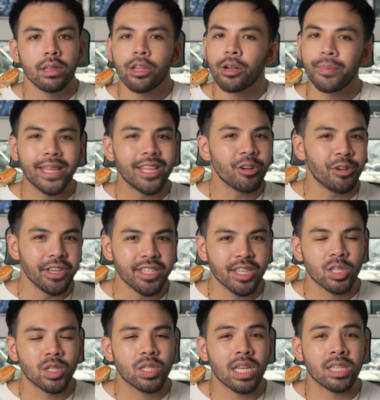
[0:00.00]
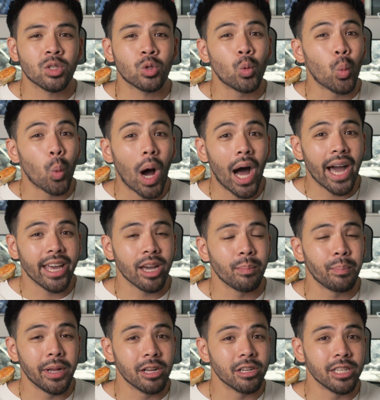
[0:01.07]
There are many reasons as to why a
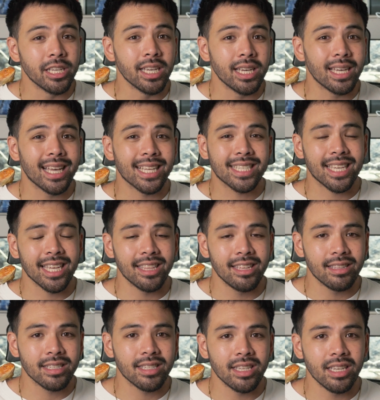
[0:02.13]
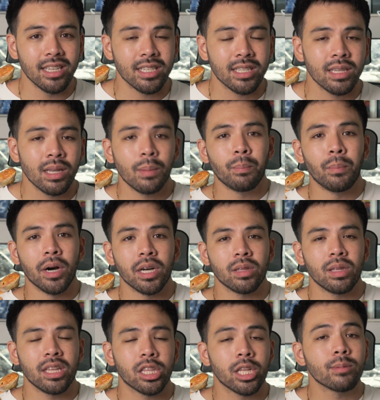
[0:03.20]
beardie gets kidney disease, but
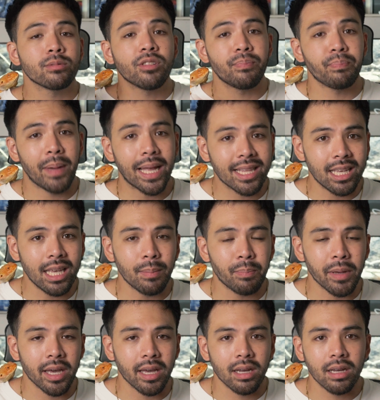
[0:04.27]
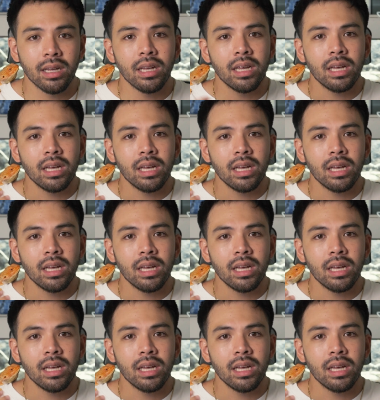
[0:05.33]
in terms of pet keeping,